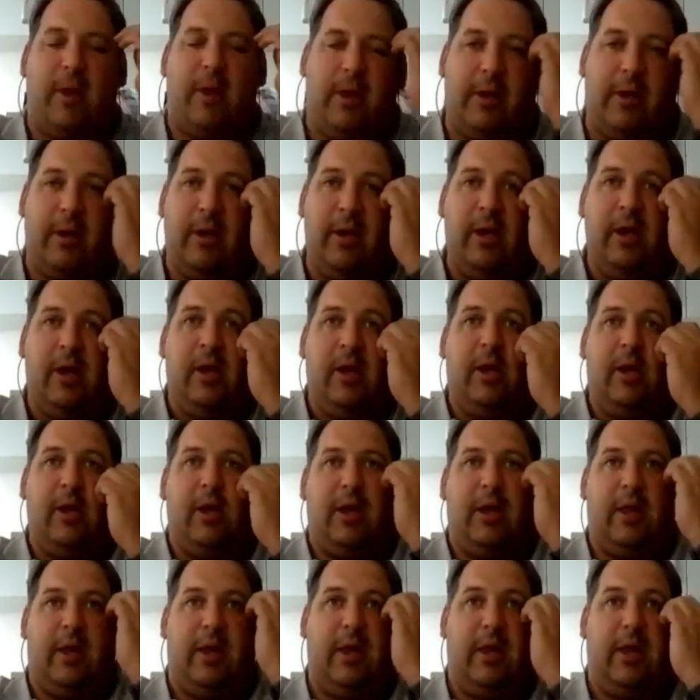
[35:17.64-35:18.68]
and
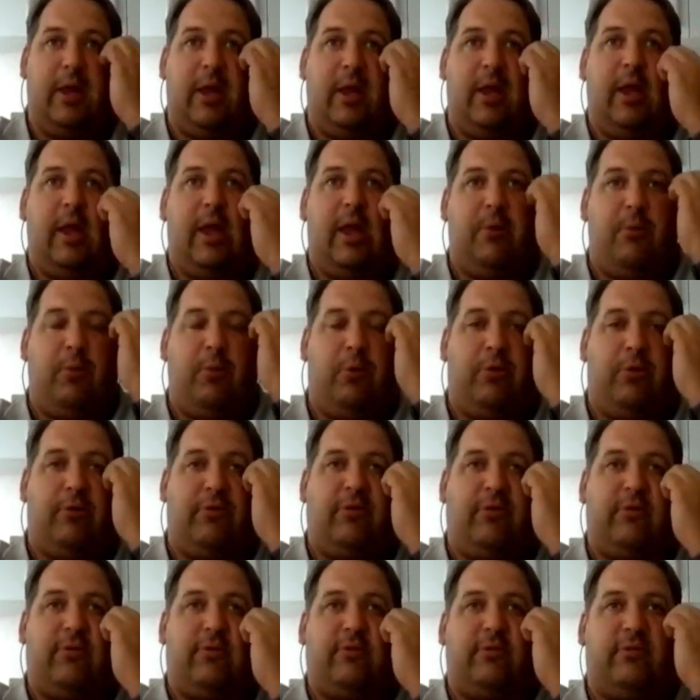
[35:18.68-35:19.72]
it
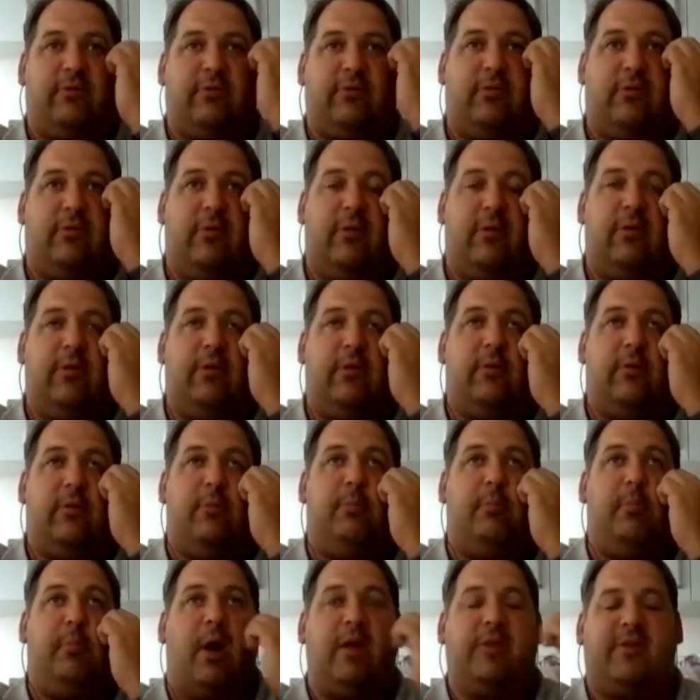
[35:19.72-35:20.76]
was
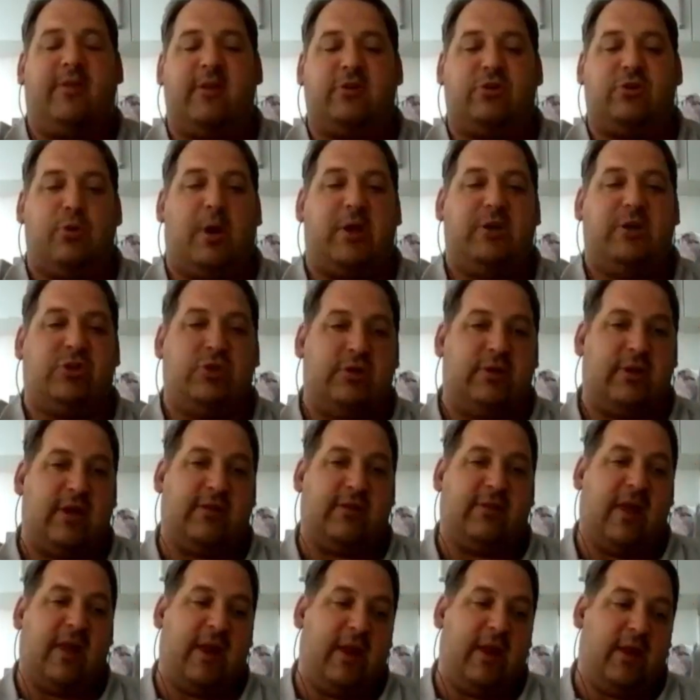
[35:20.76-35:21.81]
my situation
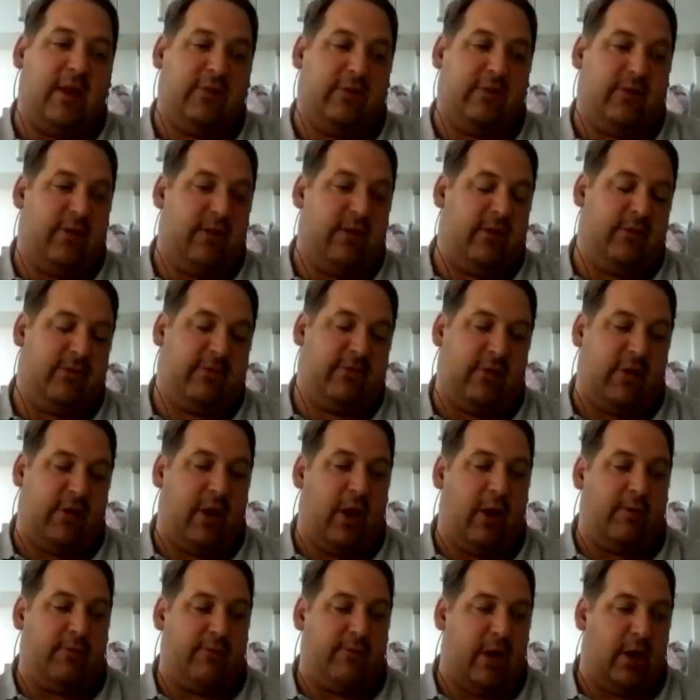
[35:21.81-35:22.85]
dictated the
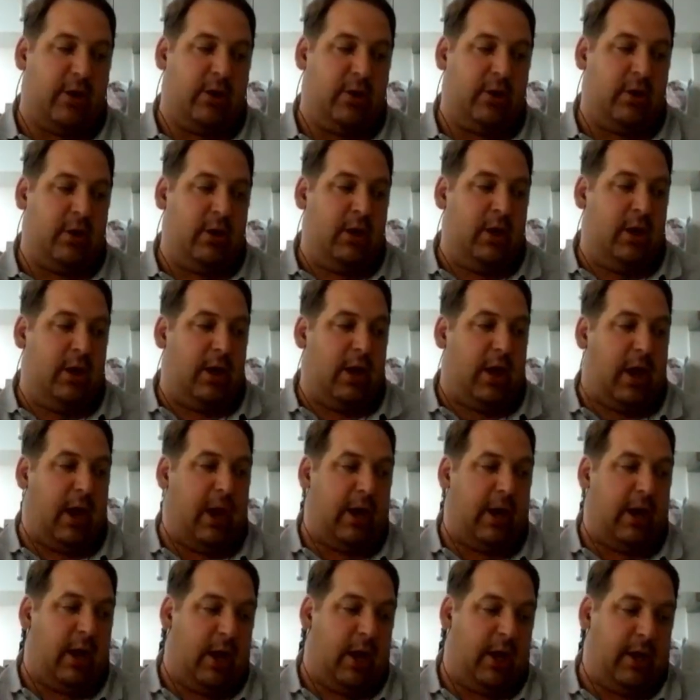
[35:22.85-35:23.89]
scenario,
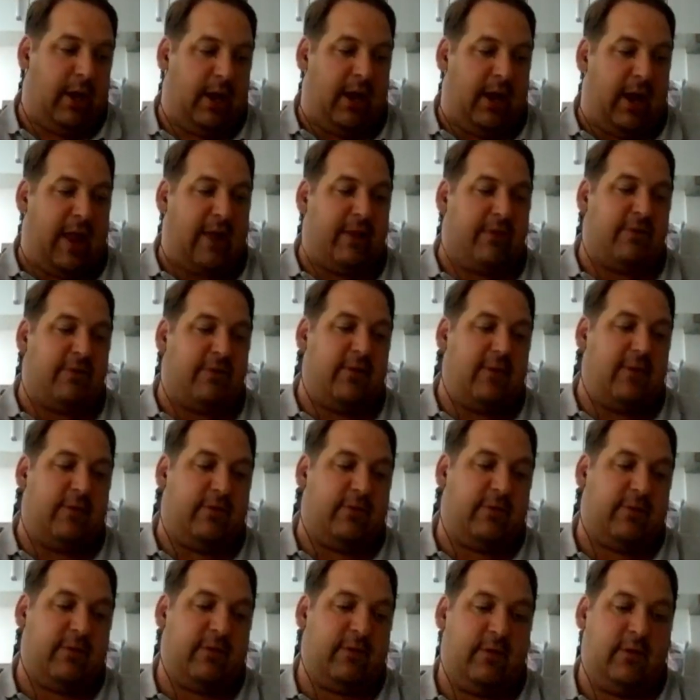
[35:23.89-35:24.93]
and I elected,
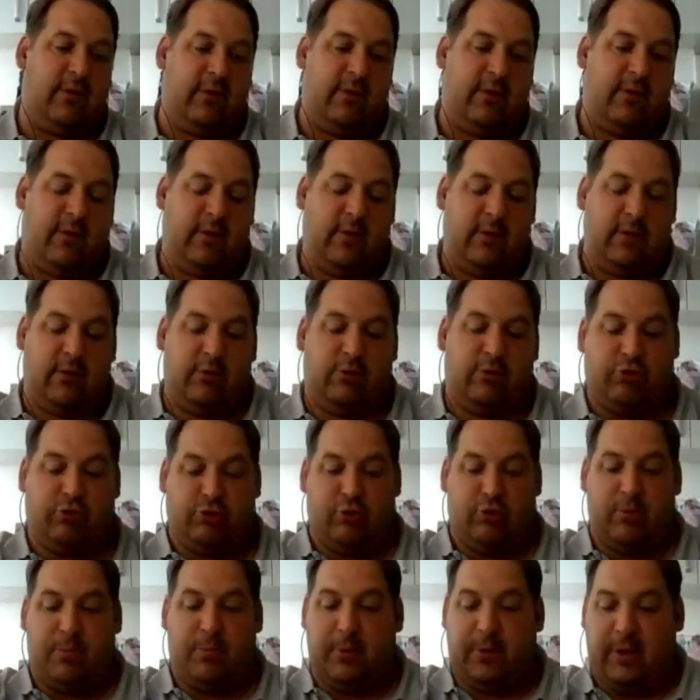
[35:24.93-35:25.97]

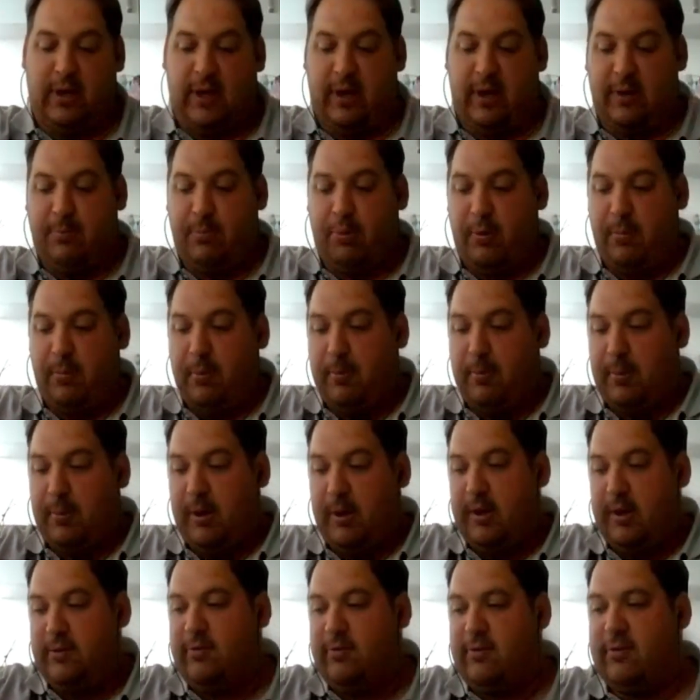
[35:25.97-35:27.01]
stupidly
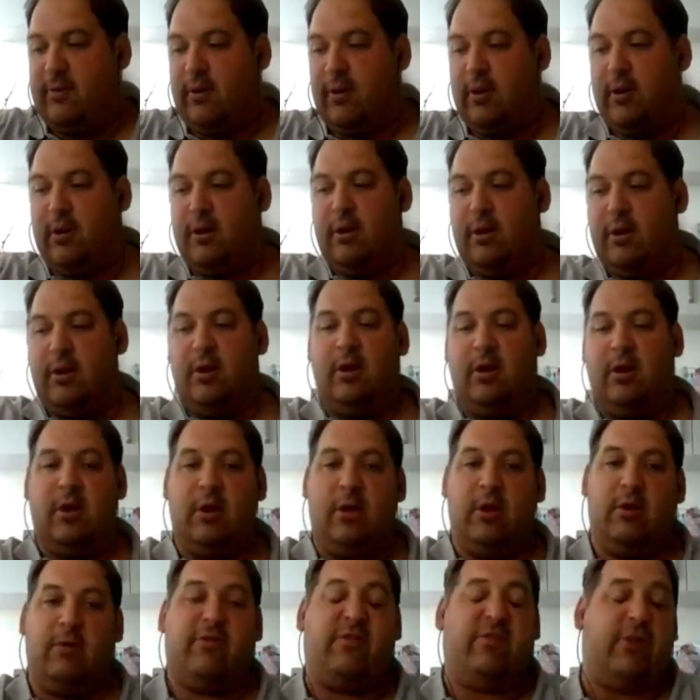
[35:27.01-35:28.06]
probably, to
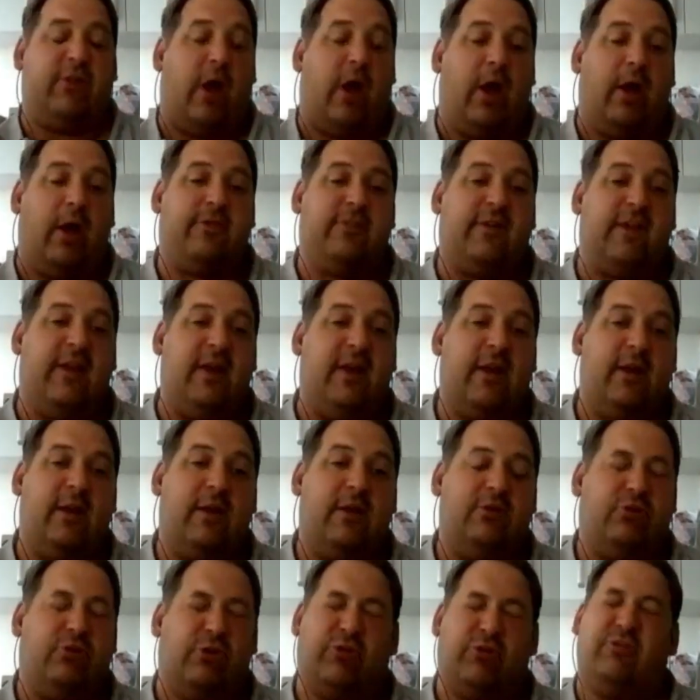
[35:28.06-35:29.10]
start it
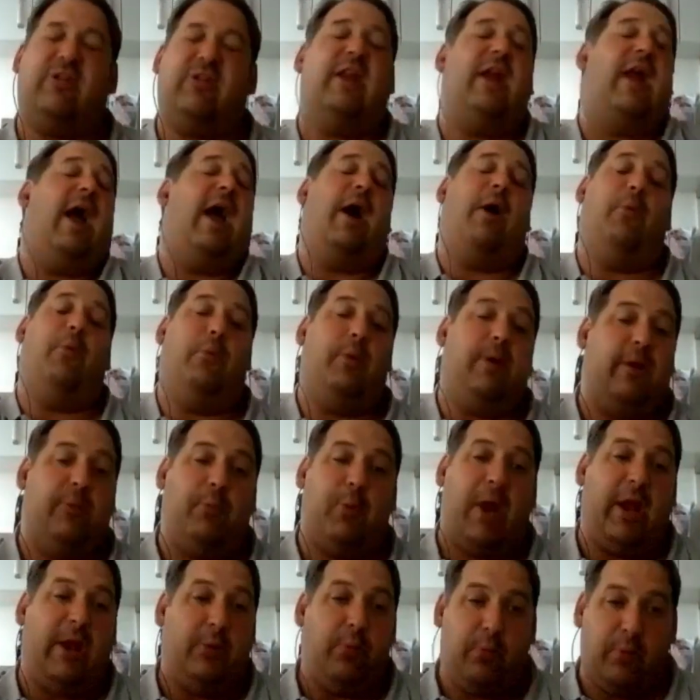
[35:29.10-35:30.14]
and just see how we
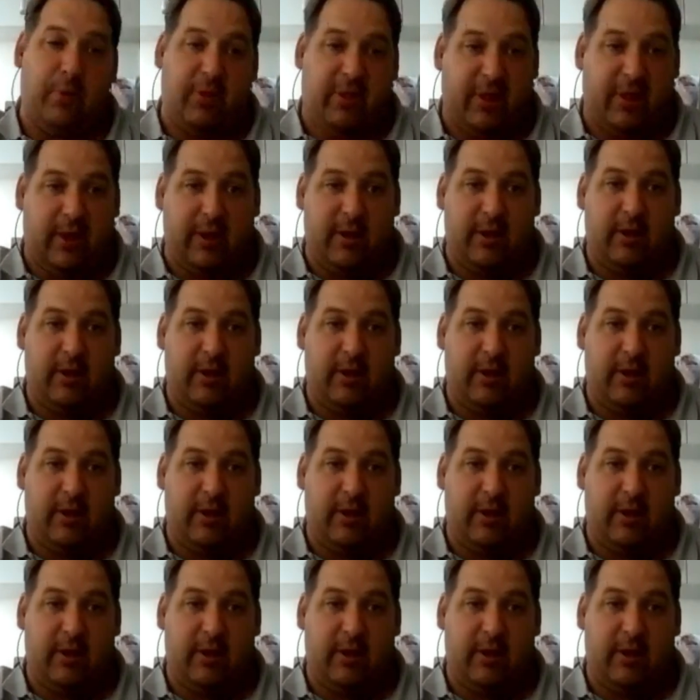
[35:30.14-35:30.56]
went with it.